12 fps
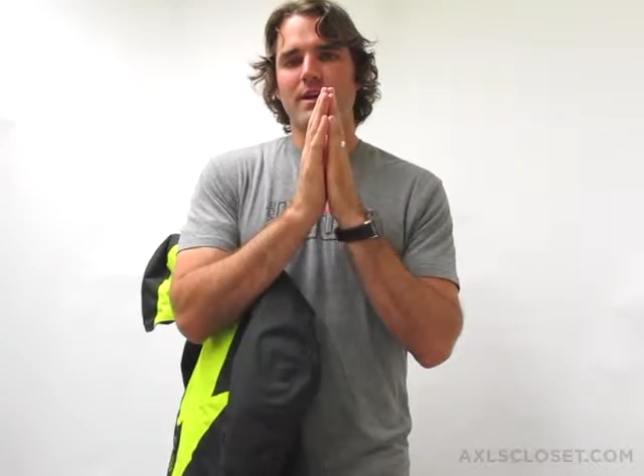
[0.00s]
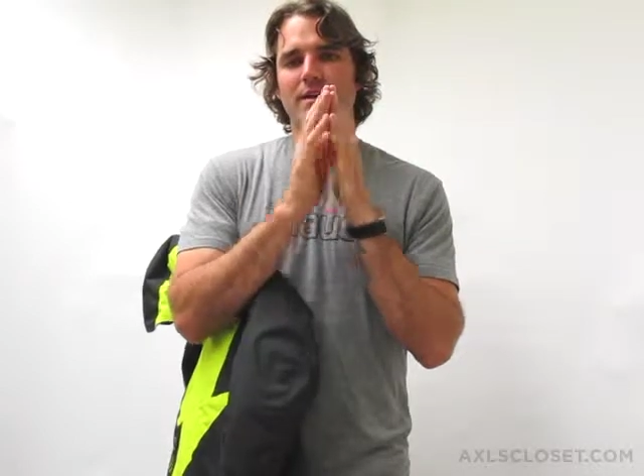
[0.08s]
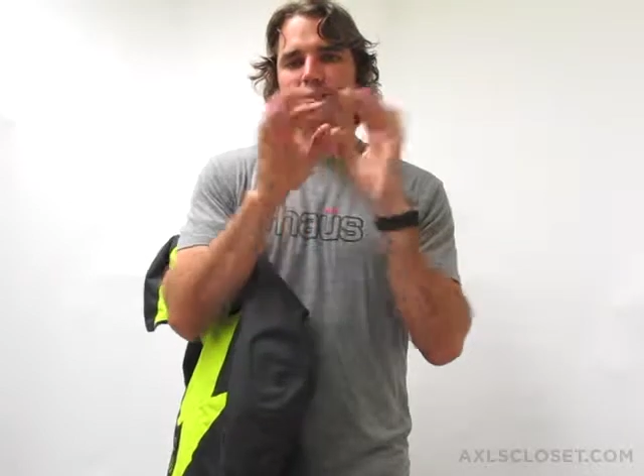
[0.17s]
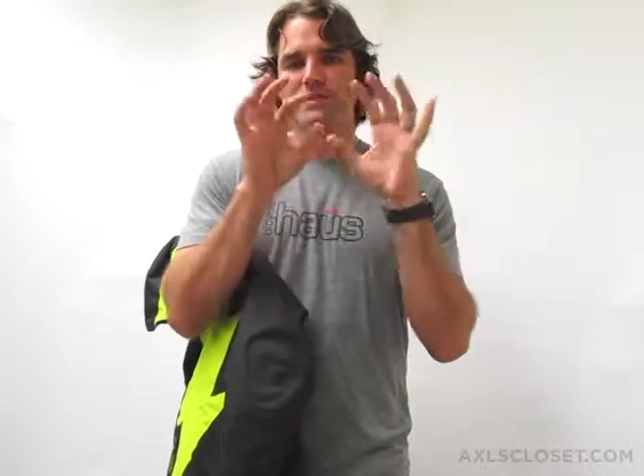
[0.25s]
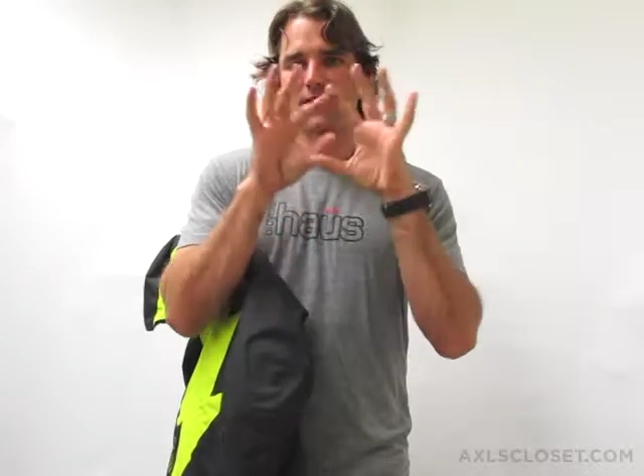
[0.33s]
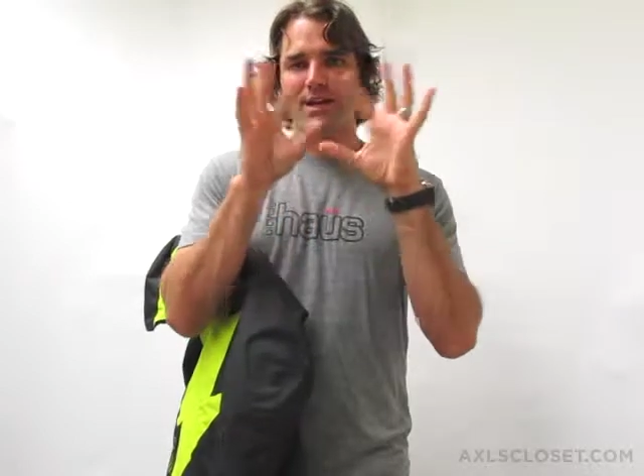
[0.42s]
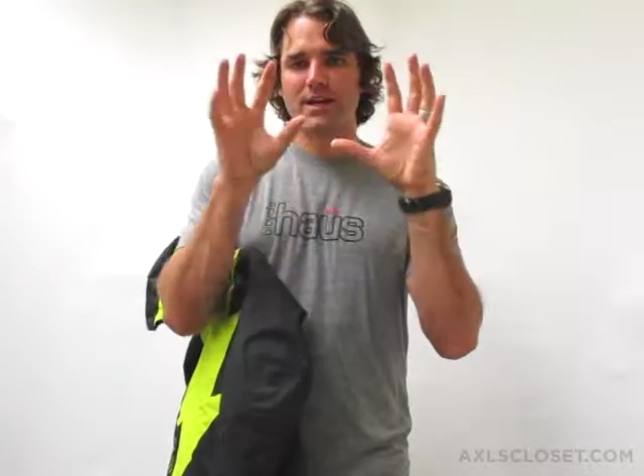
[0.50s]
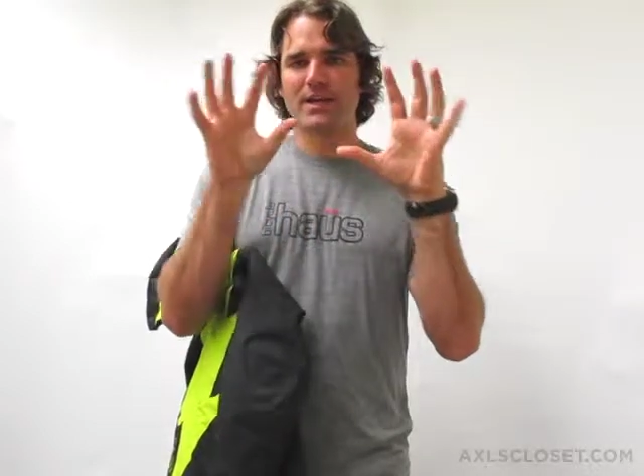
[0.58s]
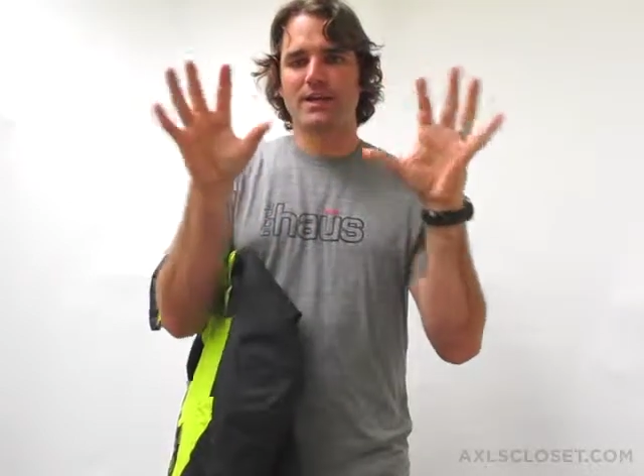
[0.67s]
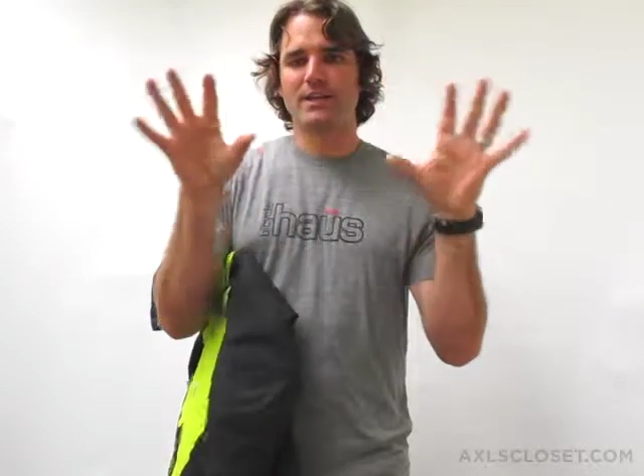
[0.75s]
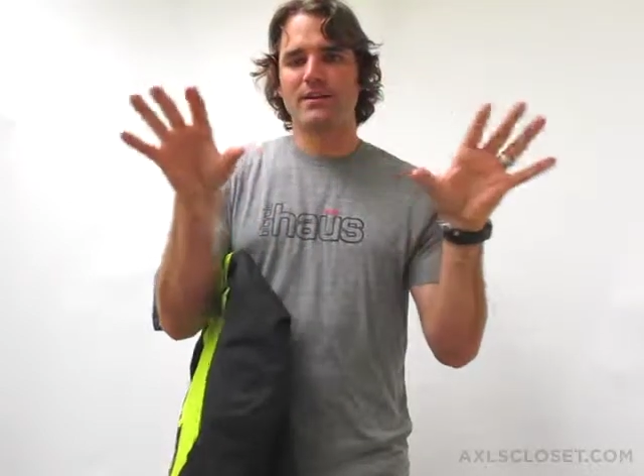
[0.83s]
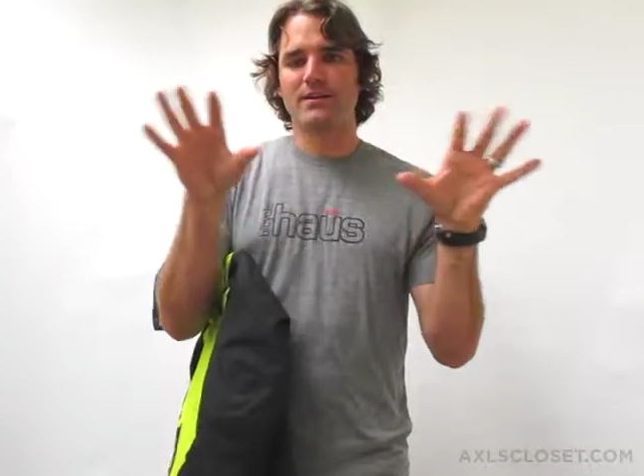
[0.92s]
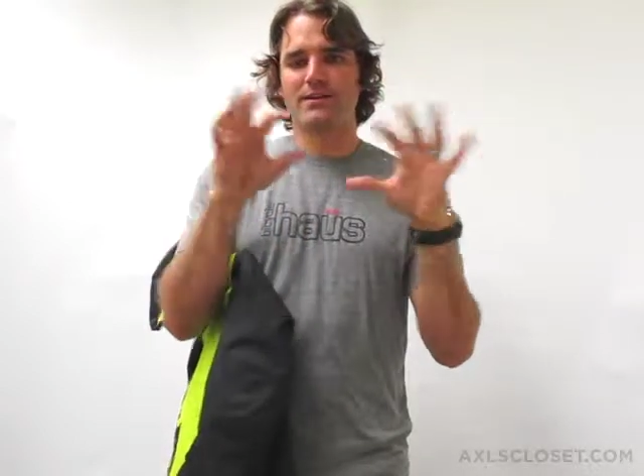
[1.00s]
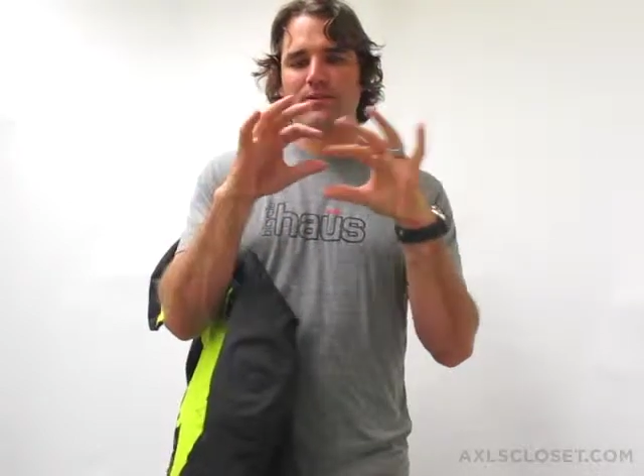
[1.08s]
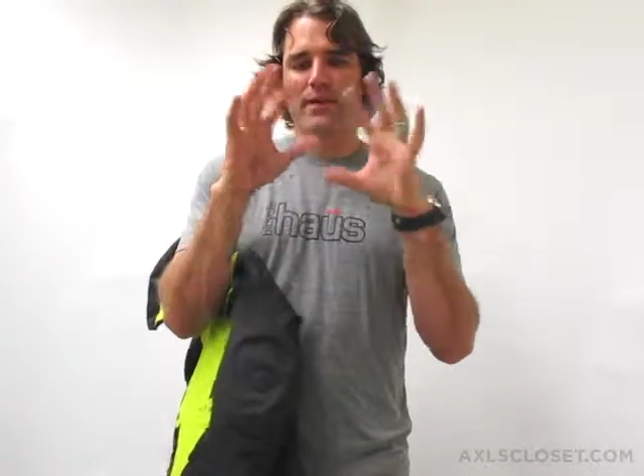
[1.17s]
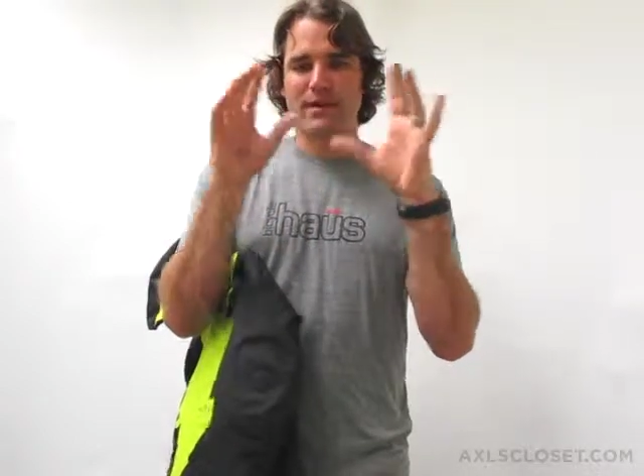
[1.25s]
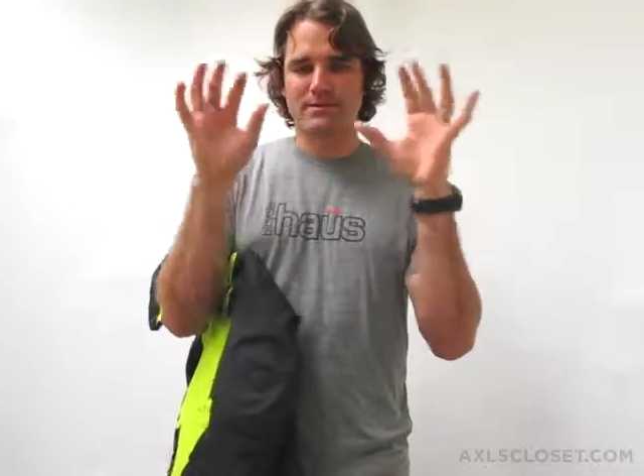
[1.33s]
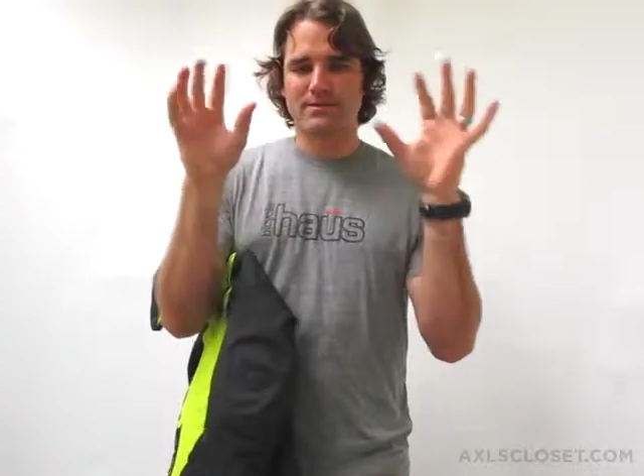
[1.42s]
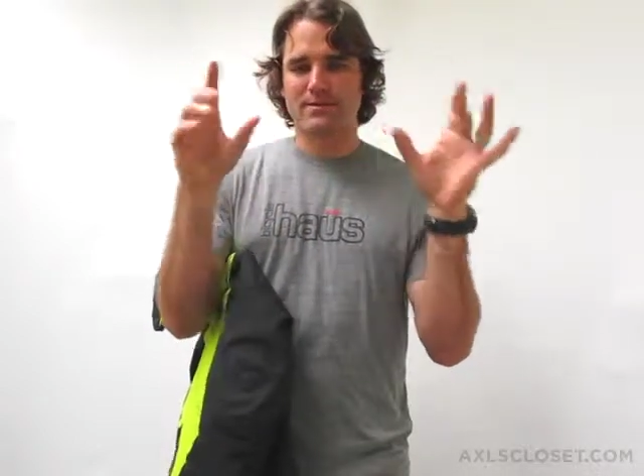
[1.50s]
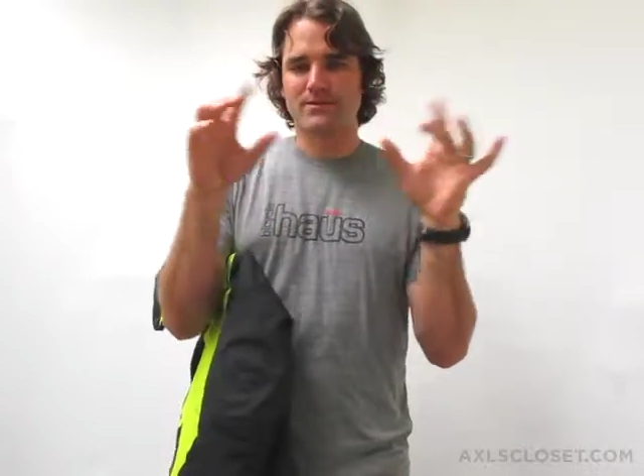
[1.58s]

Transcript: has thousands